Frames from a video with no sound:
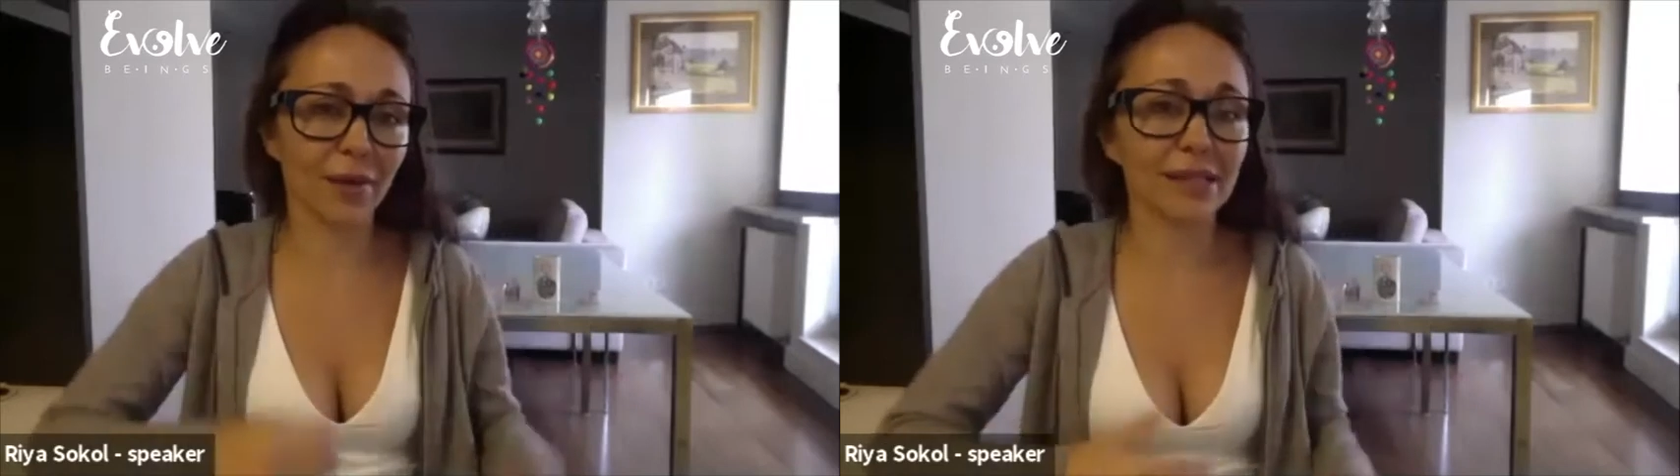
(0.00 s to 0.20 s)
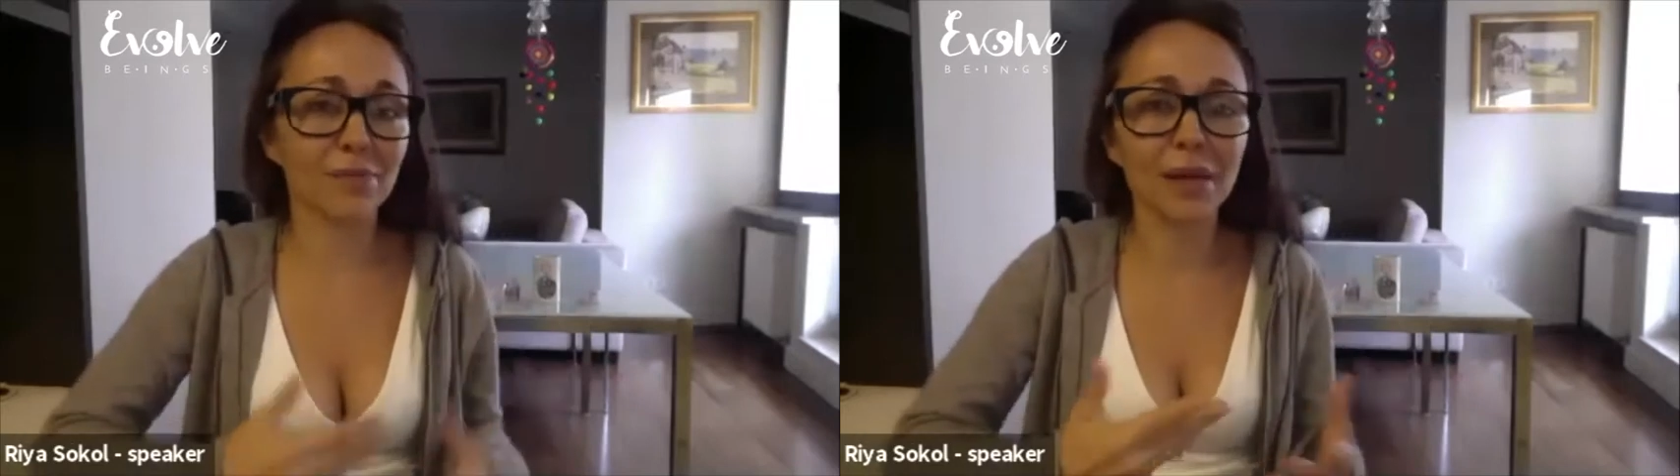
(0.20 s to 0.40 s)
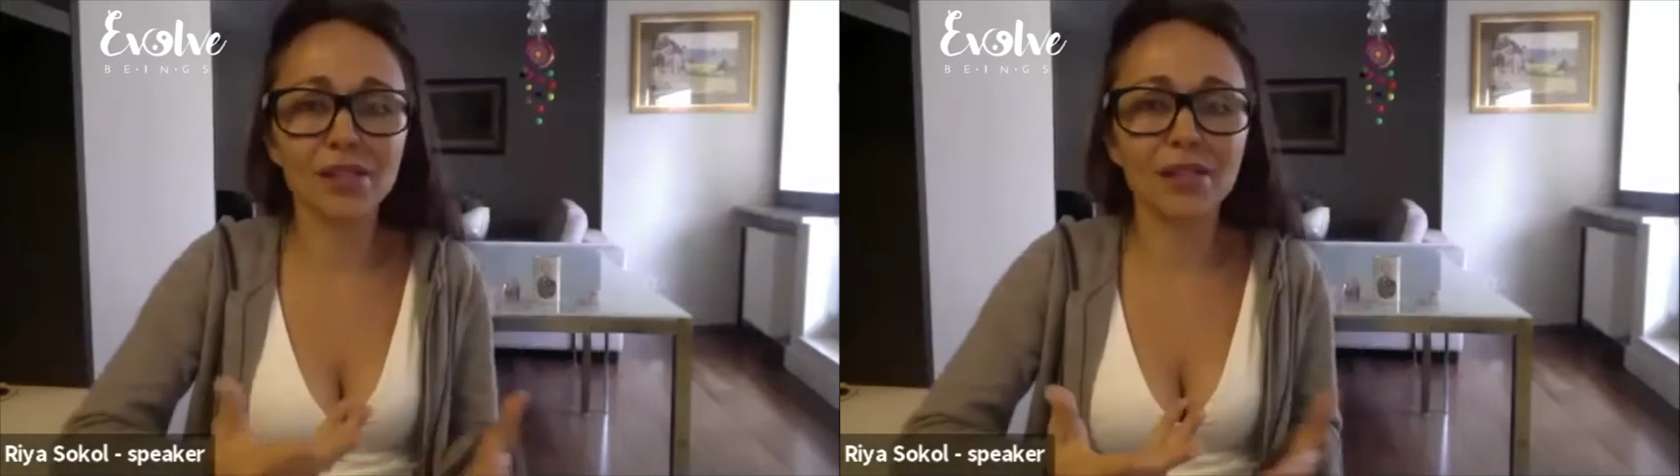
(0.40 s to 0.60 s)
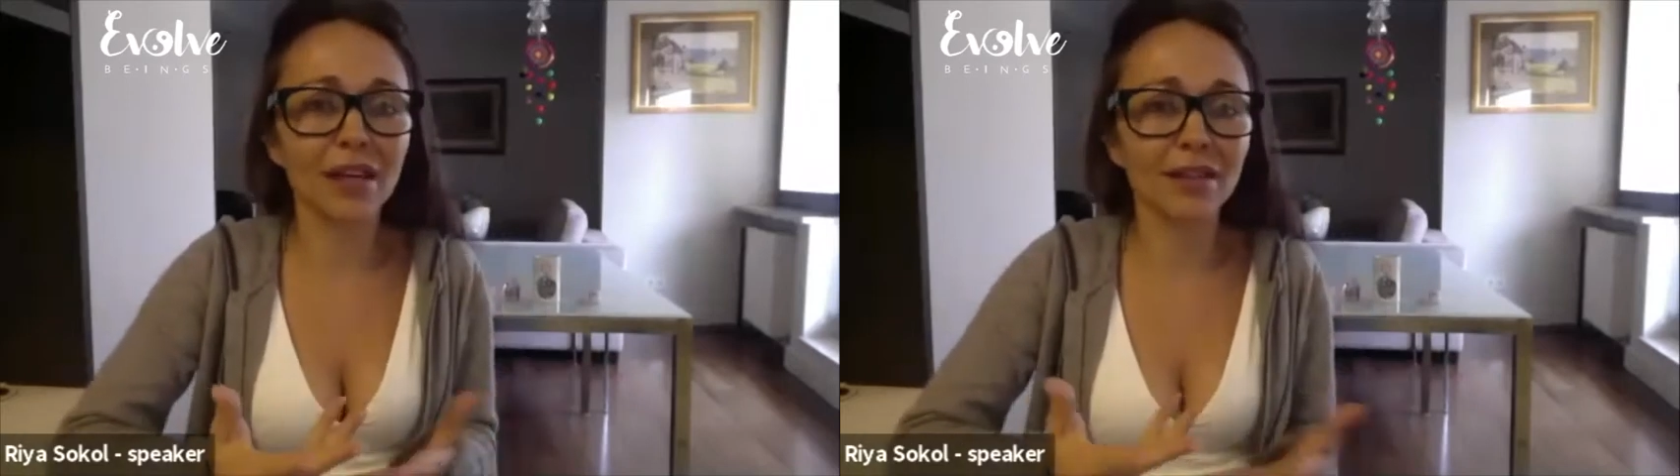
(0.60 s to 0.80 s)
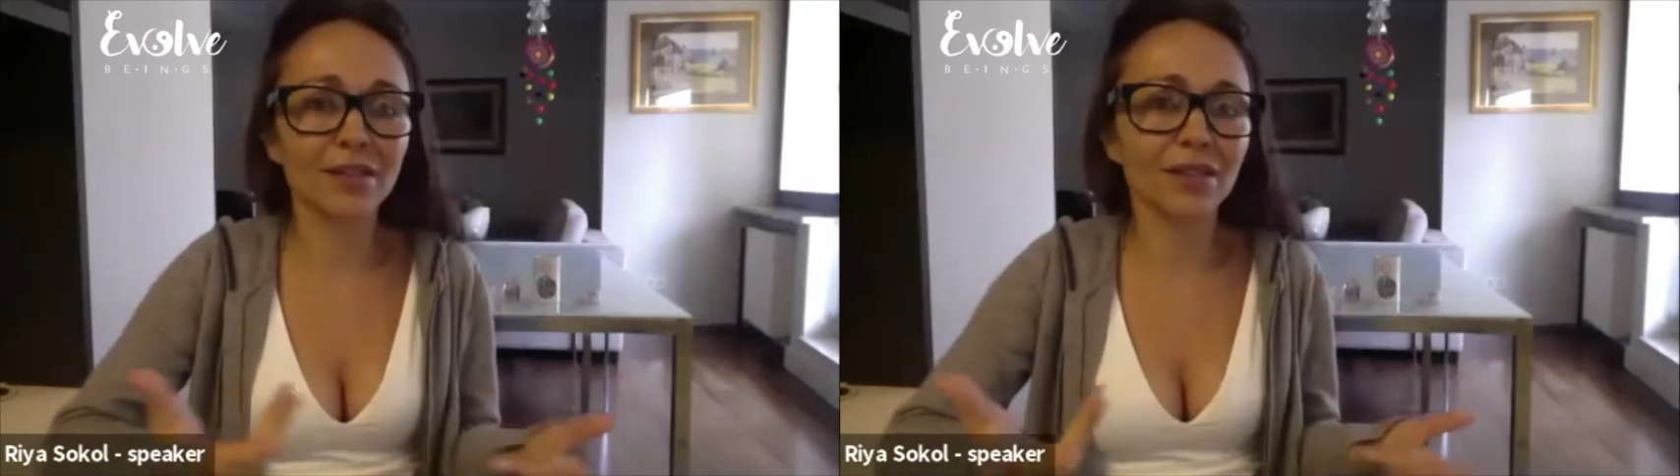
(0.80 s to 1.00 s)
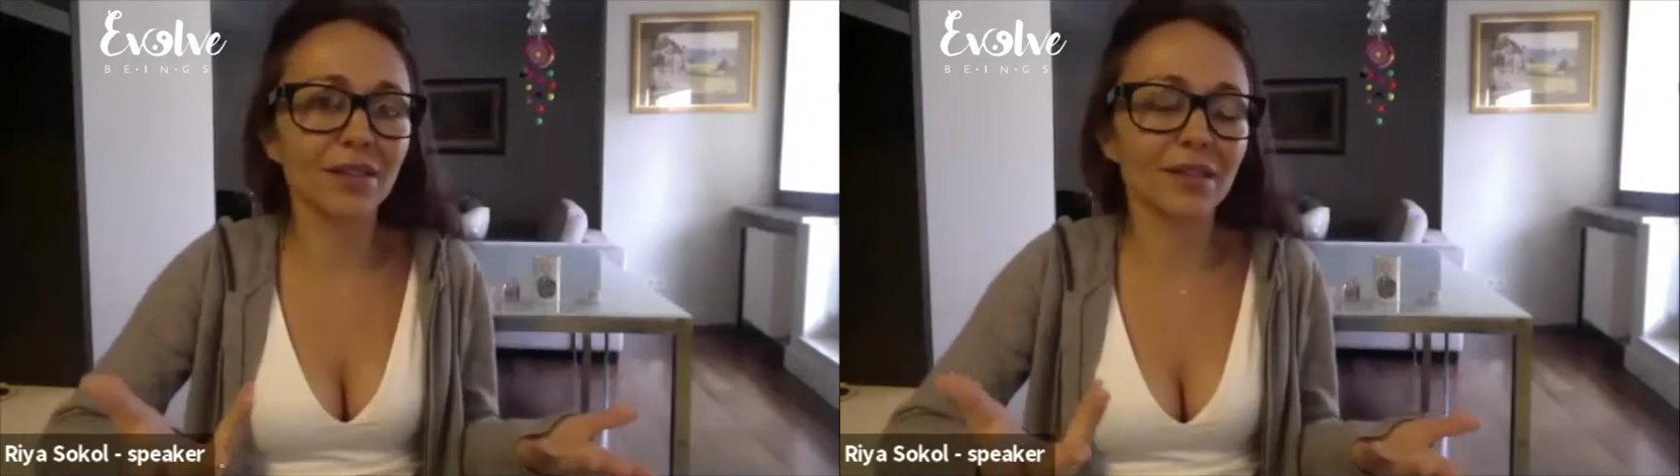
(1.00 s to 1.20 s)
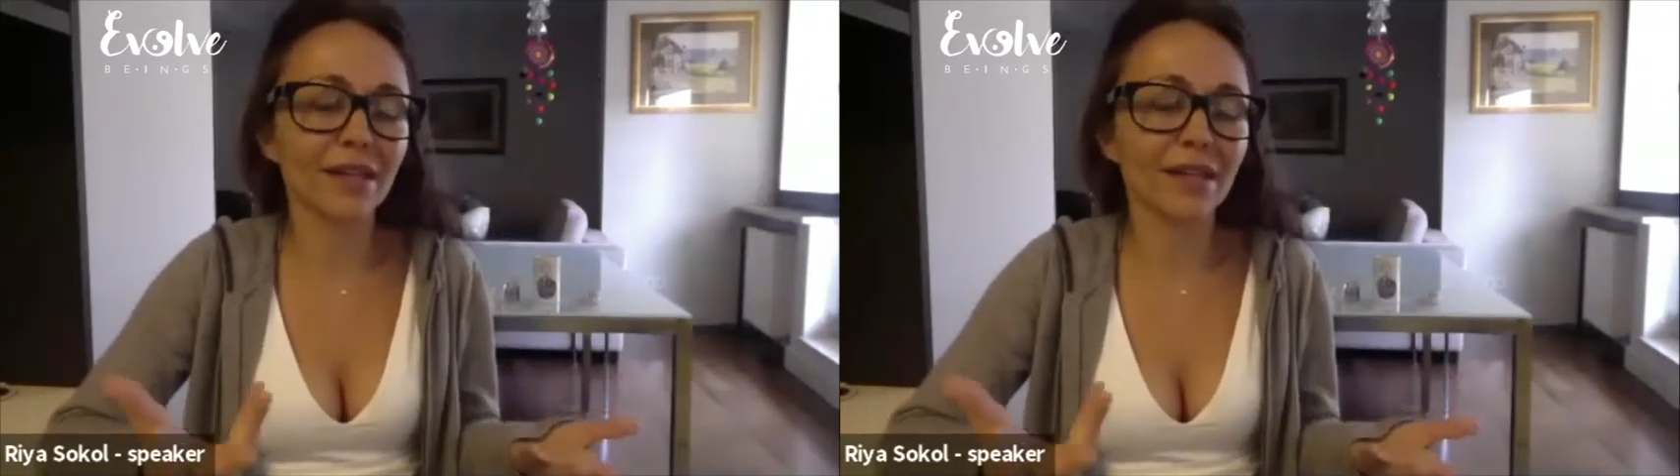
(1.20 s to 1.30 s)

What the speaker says: especially until the